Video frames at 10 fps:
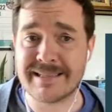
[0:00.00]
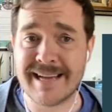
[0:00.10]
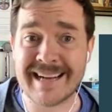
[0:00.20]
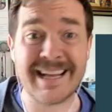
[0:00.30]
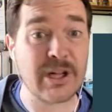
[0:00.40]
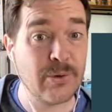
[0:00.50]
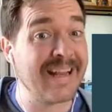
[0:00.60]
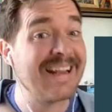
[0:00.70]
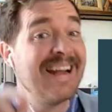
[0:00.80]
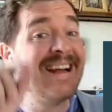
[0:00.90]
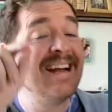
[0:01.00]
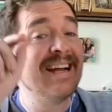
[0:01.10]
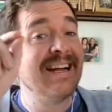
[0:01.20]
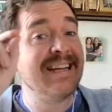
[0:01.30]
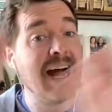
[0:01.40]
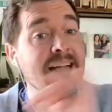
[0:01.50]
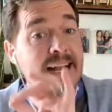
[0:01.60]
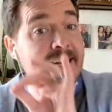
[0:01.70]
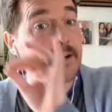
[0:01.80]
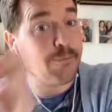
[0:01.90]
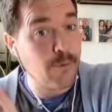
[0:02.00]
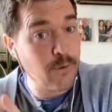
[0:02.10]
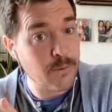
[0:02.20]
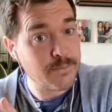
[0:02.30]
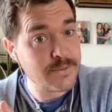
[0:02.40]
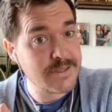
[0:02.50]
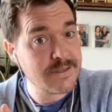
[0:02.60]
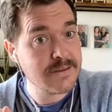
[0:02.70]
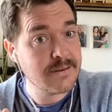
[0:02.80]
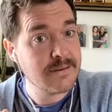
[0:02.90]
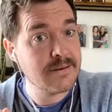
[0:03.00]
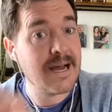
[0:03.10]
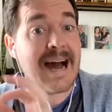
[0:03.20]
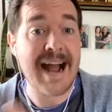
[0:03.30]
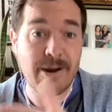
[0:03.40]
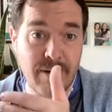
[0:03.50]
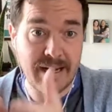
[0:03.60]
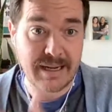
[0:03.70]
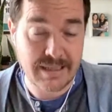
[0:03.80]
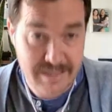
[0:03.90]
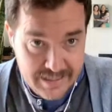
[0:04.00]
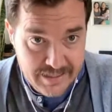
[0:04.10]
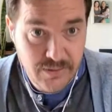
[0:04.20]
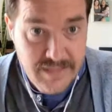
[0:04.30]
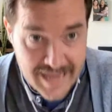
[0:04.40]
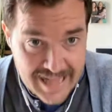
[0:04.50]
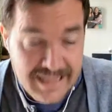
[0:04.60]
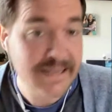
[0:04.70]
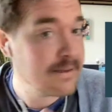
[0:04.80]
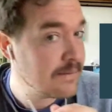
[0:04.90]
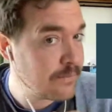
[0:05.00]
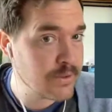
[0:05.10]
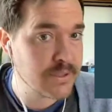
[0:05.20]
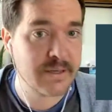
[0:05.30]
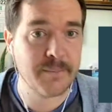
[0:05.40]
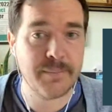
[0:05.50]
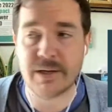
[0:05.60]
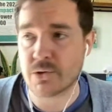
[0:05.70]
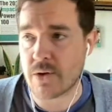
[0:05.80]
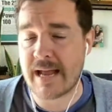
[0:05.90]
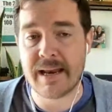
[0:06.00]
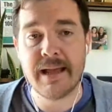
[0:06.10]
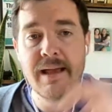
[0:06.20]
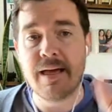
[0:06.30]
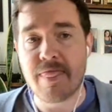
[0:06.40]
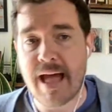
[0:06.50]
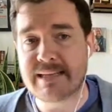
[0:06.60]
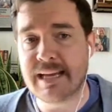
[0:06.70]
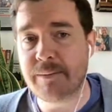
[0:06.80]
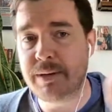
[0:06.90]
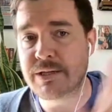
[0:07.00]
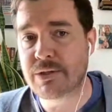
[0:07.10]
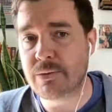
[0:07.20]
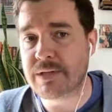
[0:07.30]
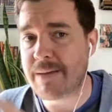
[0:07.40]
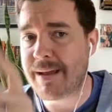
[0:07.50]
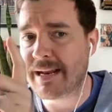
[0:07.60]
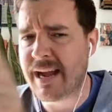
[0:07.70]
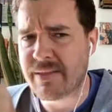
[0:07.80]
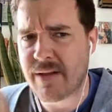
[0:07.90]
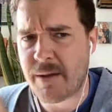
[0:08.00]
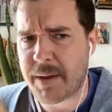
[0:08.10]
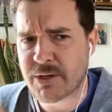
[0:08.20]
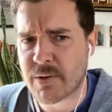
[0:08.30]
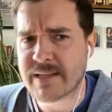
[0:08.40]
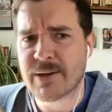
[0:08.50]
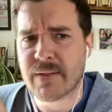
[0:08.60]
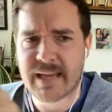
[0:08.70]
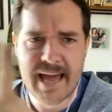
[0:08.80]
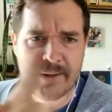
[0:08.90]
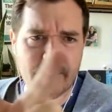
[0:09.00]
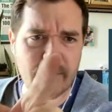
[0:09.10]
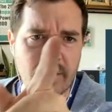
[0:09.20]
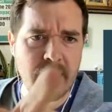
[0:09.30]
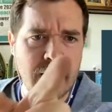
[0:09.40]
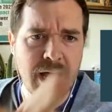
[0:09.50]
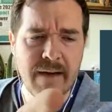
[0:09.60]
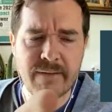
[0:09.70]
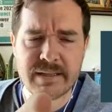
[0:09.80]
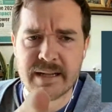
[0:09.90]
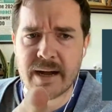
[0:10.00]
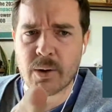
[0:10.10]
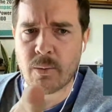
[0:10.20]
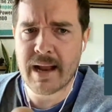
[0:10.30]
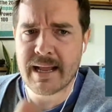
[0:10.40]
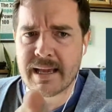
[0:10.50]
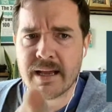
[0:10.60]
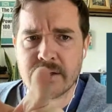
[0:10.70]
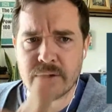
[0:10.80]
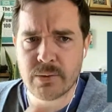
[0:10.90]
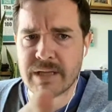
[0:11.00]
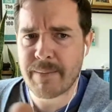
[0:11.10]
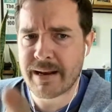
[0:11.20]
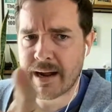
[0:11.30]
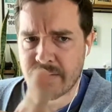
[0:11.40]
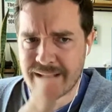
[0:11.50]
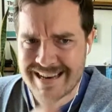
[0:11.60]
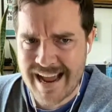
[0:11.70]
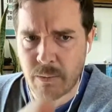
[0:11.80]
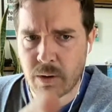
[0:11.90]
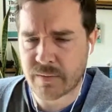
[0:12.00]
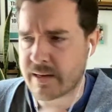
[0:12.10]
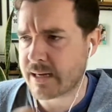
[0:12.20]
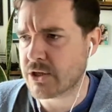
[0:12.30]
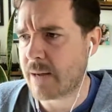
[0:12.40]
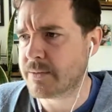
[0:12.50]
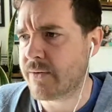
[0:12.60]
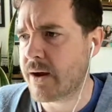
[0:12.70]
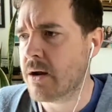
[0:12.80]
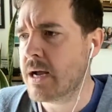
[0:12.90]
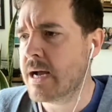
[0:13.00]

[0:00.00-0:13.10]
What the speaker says: tech, including non-technical firms hiring technical talent, which is a big trend. That's taking place Tuesday, May 9th. I'll make sure that's on the calendar if it's not already. Tuesday, May 9th, Network, the Tech Jobs Fair.